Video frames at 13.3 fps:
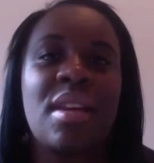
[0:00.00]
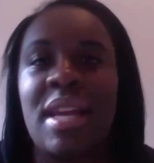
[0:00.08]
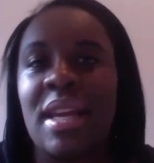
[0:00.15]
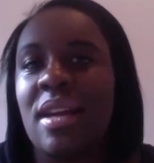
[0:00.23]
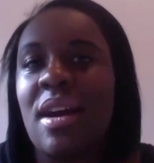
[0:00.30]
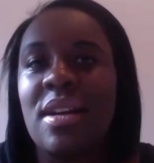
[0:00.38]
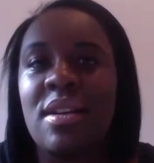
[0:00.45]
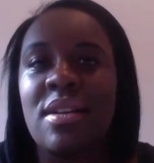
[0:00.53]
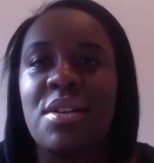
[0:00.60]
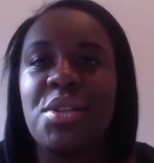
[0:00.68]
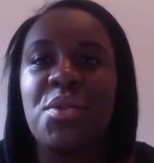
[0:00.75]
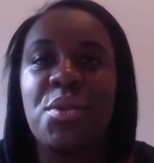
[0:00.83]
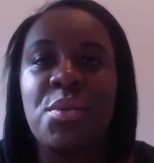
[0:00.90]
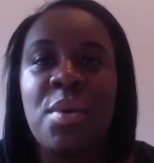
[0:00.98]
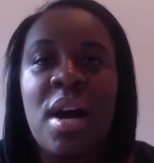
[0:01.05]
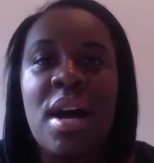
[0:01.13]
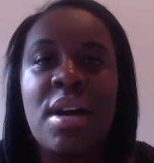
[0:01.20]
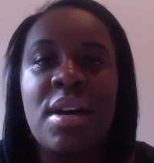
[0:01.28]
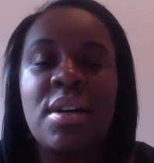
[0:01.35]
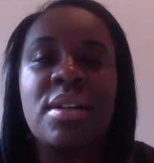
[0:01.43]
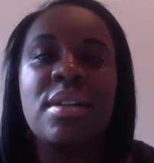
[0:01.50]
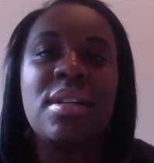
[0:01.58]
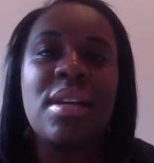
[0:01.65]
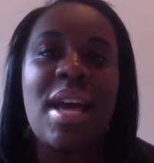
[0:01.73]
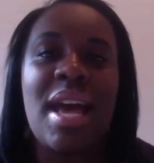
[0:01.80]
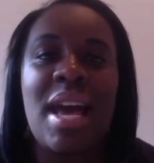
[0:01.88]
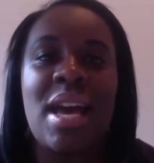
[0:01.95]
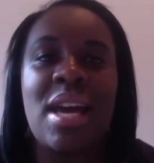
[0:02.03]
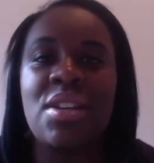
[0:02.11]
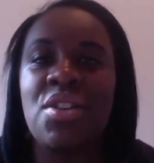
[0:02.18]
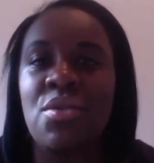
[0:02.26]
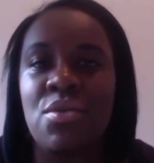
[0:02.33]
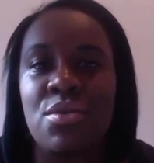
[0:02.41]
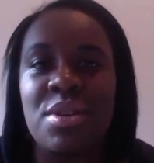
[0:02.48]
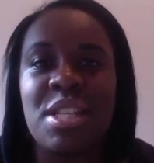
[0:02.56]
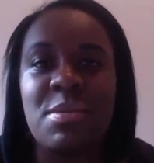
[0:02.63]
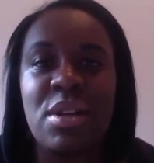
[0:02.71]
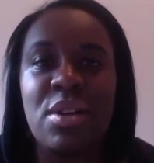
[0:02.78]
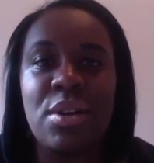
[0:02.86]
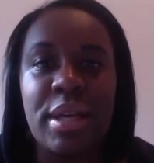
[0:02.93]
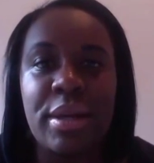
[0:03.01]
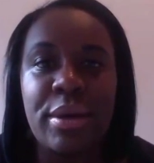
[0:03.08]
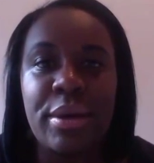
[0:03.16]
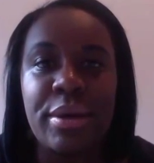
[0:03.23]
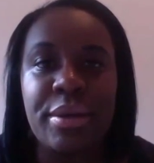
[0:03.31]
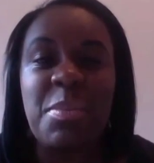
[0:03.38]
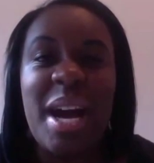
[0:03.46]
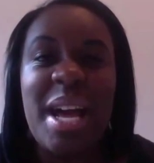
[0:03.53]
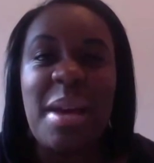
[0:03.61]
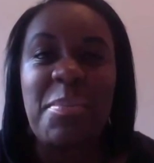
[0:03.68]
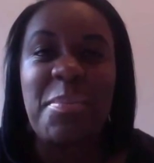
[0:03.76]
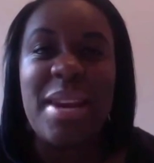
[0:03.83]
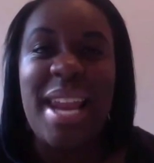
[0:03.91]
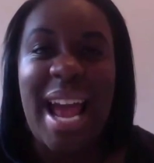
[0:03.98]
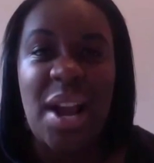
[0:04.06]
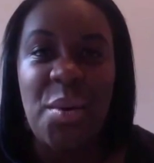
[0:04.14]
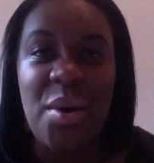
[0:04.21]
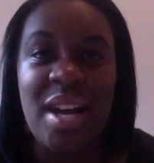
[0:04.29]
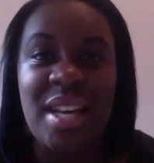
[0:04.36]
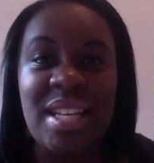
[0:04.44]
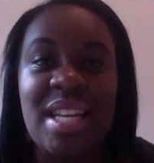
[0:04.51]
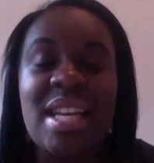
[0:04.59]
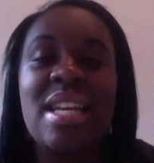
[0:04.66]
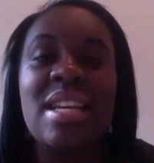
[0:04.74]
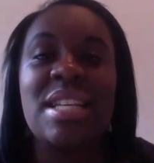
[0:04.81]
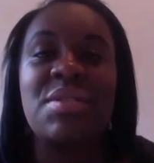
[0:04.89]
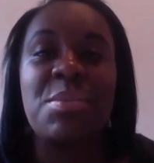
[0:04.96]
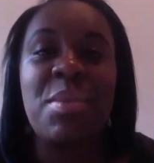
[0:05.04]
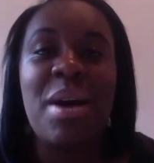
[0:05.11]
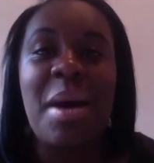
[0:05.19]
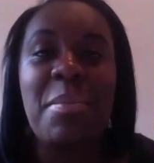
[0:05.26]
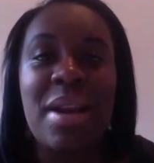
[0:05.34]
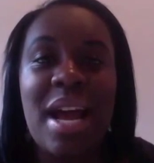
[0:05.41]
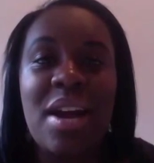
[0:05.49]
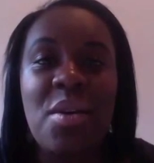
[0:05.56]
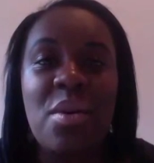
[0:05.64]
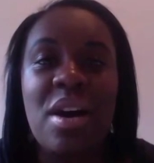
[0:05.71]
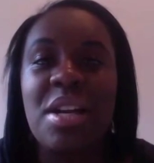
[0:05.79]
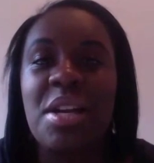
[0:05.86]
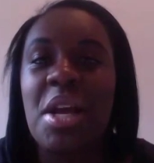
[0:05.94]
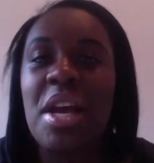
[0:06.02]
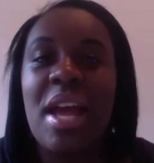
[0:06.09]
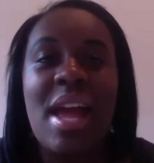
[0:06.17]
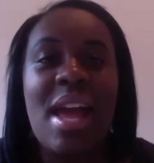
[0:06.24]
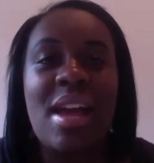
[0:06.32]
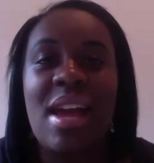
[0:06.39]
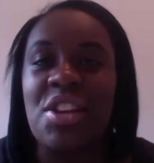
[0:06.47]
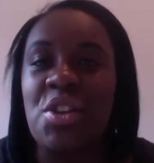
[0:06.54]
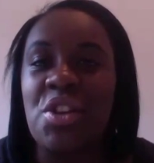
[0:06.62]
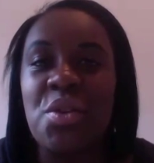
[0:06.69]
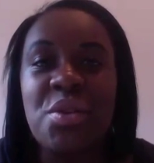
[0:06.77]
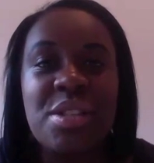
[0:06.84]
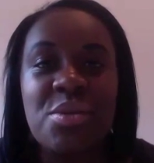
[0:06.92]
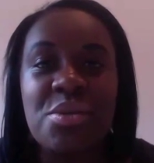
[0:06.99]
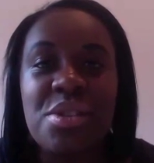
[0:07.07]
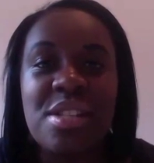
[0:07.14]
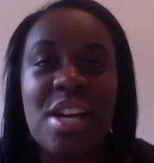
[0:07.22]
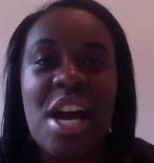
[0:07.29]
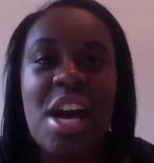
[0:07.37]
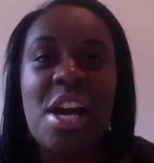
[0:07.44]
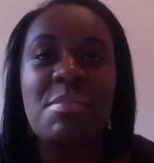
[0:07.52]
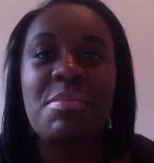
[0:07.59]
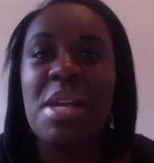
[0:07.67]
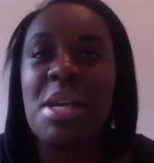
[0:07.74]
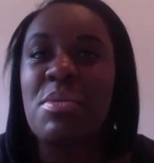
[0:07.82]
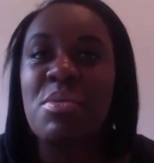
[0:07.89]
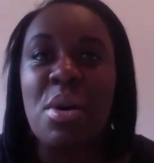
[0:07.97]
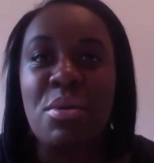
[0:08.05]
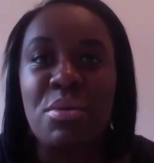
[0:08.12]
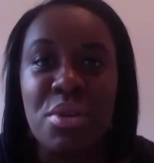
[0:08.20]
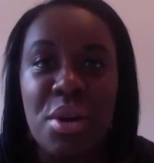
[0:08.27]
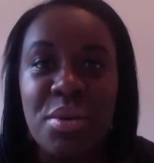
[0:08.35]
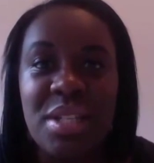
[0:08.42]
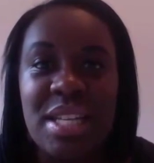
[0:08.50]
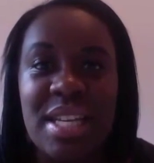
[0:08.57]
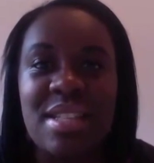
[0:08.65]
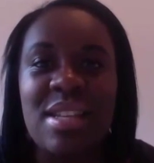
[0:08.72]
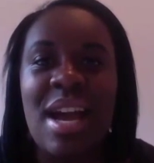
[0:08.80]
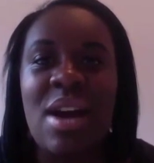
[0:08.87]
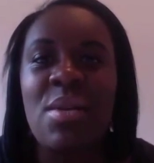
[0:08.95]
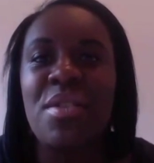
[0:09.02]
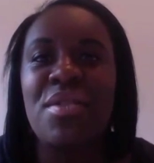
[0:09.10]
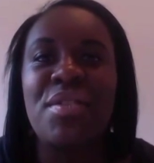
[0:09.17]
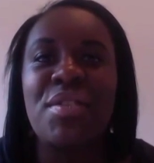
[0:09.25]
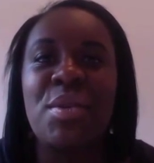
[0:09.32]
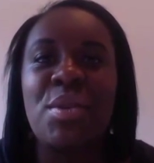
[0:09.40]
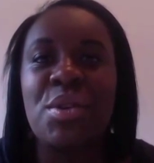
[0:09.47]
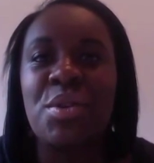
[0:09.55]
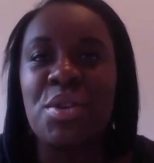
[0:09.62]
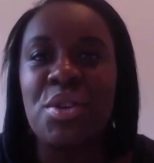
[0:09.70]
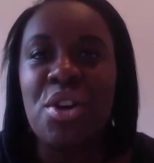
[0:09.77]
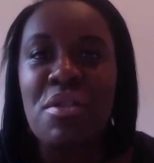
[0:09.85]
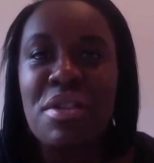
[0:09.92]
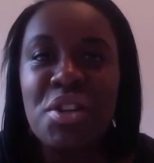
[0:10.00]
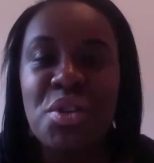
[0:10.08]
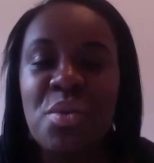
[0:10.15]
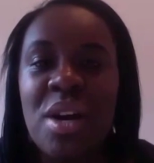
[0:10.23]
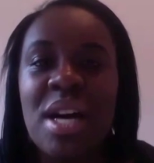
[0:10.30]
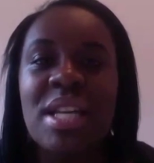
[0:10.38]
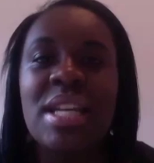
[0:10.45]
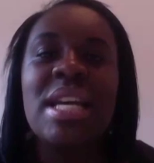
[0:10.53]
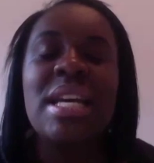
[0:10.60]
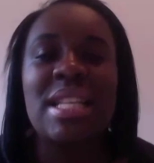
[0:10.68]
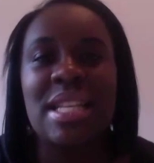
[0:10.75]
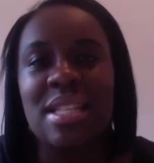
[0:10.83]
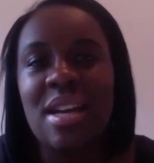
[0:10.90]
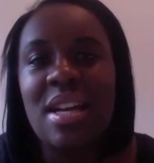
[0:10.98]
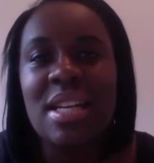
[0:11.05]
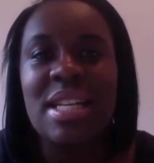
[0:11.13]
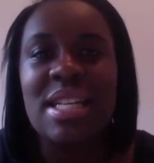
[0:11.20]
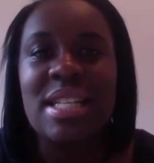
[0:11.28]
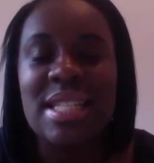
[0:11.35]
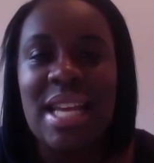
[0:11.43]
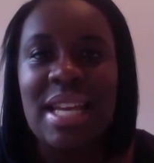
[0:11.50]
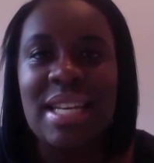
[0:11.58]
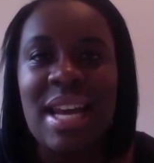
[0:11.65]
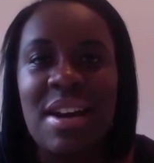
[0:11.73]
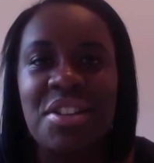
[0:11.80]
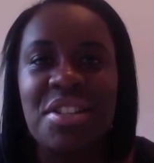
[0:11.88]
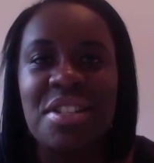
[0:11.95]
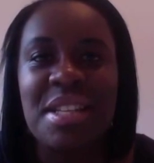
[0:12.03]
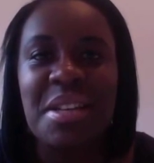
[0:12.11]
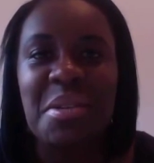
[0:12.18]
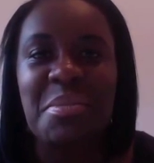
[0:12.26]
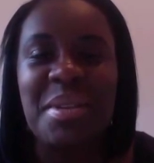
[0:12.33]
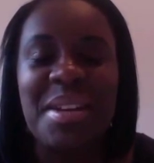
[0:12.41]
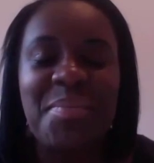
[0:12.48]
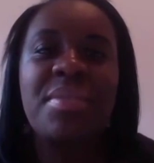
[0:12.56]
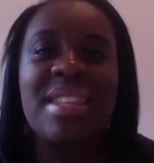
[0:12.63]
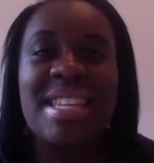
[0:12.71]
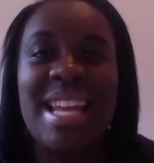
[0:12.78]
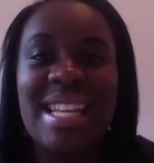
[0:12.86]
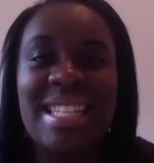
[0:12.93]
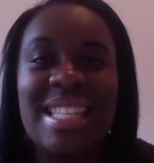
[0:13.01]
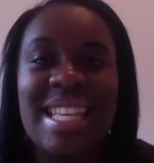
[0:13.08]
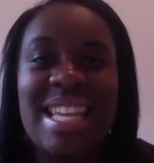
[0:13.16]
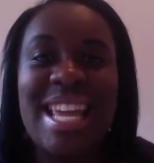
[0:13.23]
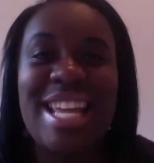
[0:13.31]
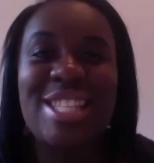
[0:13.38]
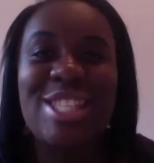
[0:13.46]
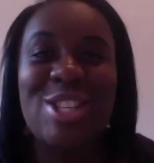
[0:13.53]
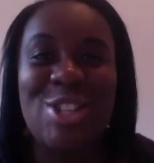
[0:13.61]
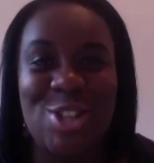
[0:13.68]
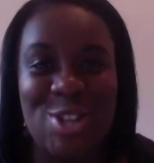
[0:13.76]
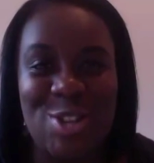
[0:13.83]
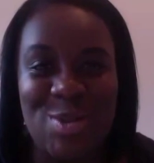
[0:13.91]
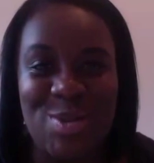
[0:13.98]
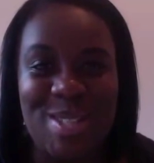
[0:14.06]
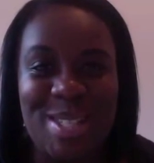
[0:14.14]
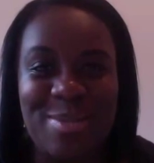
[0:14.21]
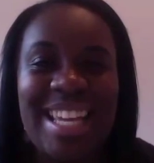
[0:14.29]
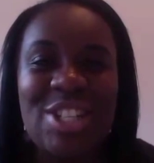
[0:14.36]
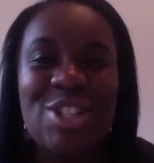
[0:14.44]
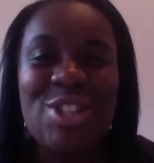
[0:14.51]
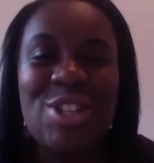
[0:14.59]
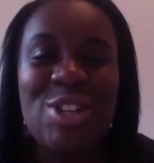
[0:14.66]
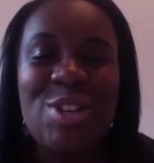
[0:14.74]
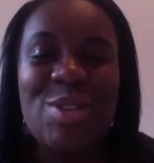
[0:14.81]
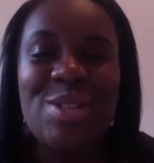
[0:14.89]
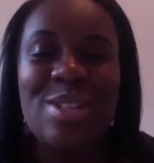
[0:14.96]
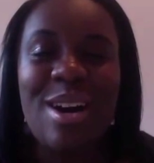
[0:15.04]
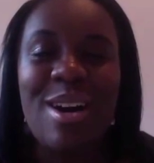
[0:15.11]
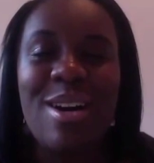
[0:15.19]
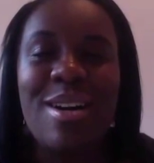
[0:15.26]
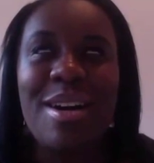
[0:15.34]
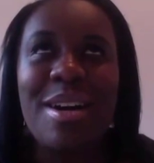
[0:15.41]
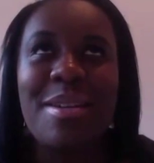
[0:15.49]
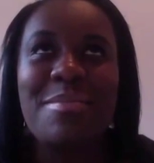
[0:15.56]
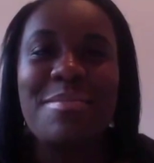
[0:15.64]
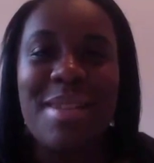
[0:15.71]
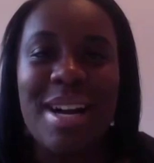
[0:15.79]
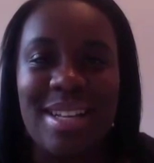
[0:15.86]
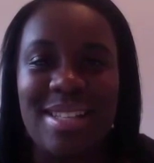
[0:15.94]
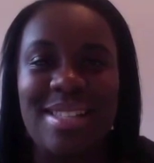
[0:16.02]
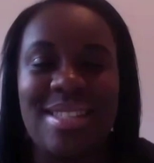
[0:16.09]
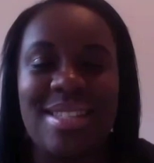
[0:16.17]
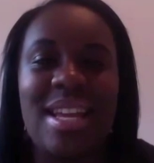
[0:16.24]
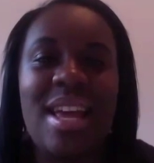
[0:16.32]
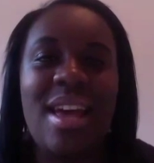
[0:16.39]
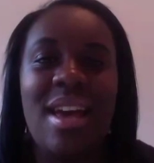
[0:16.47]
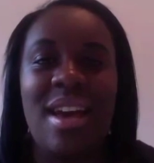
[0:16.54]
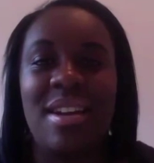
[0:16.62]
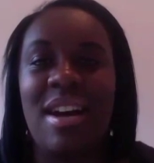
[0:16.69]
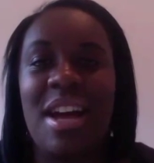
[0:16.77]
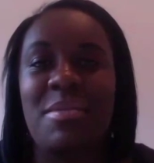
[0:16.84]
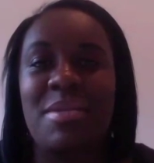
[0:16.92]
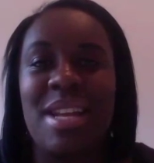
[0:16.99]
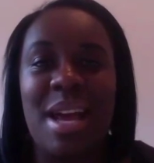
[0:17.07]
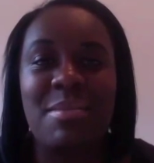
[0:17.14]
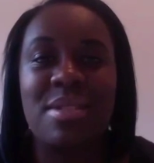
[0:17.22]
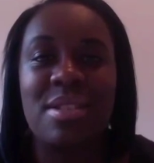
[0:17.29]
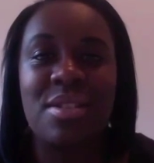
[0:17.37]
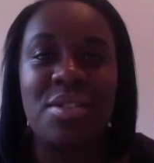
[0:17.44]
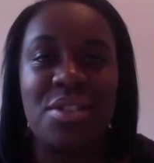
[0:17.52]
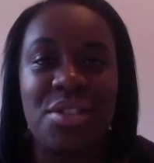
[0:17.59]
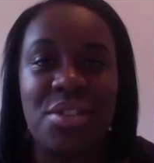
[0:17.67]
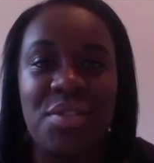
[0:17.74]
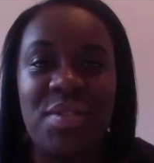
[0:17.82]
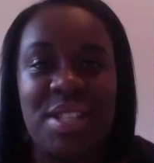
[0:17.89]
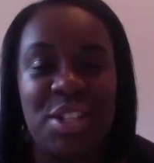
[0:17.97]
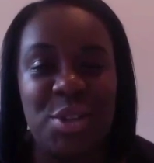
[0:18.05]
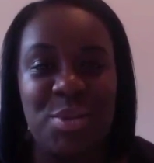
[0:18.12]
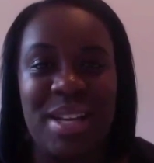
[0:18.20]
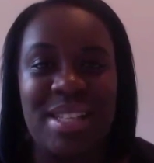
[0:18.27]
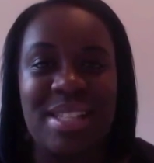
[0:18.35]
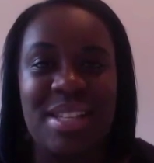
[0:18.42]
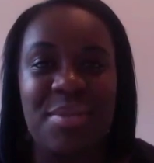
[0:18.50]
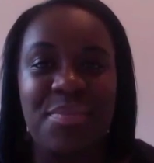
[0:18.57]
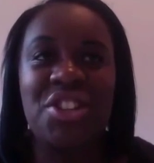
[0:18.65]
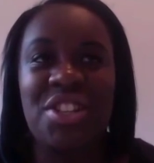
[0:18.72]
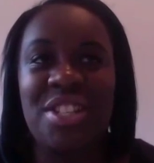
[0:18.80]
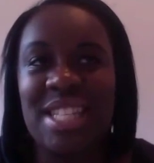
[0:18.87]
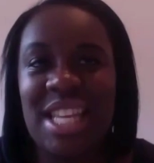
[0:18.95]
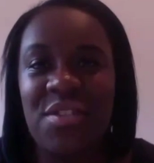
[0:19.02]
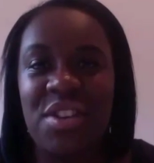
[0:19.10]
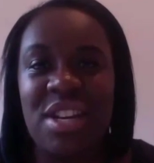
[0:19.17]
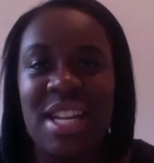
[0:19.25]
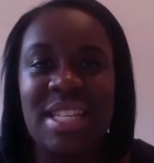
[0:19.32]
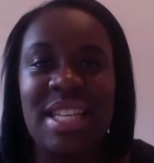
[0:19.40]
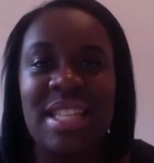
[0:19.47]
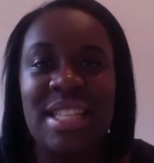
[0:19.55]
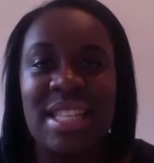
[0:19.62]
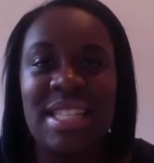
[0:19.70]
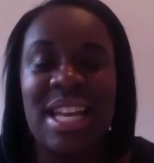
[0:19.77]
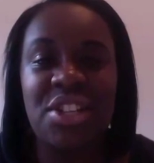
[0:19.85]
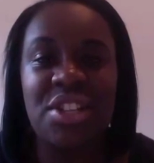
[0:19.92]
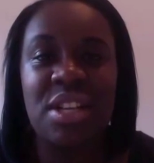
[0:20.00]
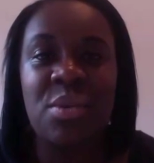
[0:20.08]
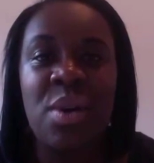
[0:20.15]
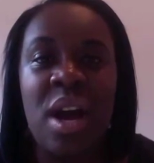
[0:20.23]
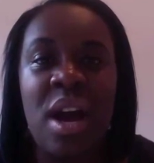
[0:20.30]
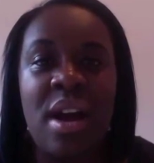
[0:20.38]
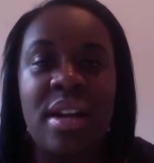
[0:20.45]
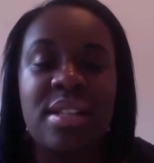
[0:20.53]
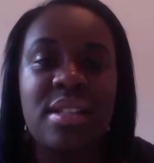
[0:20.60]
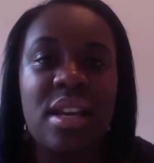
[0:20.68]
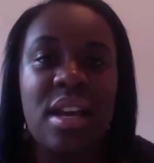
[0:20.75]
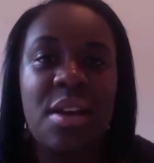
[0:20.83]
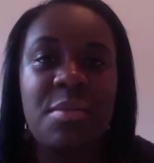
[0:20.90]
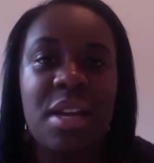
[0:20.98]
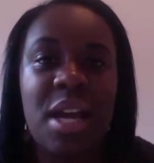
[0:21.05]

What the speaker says: it kind of lasts for a while and you're always going to be looking good. Buy a black one, because if you buy a black one and use it all the time, people won't notice. However, if you use an orange one, that's kind of going to stand out just a little bit. The next thing is the shoes. Shoes are a must, and I am an absolute shoe fetish person. Just to give you an idea that this actually works, a